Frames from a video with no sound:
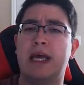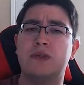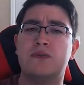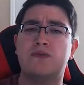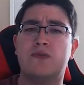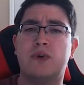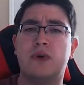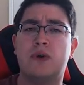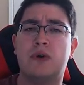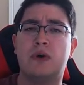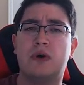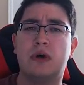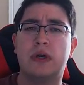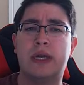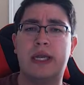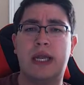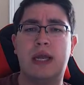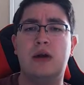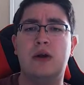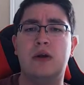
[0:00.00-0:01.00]
for
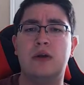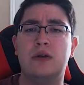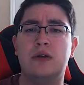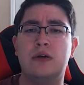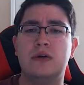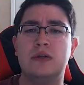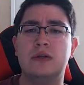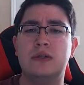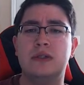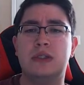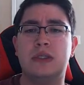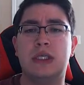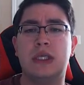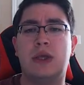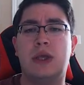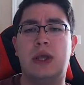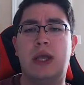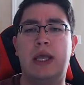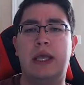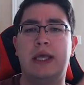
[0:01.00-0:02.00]
characters.
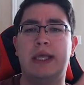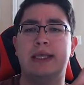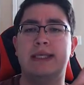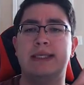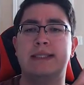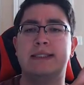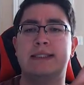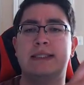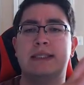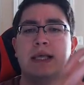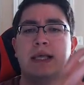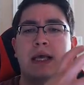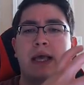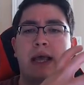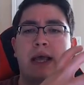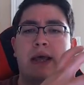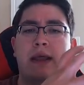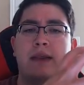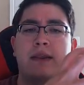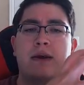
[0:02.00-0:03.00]
Is
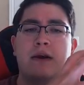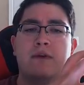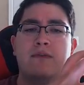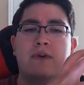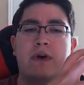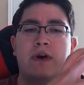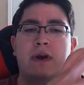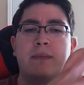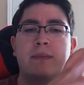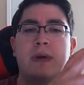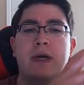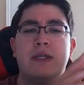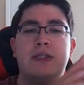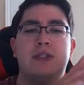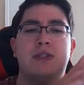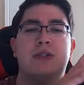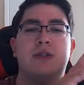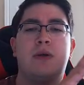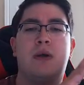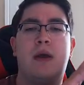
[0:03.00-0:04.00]
they're very
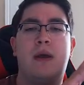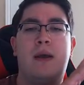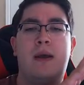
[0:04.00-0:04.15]
much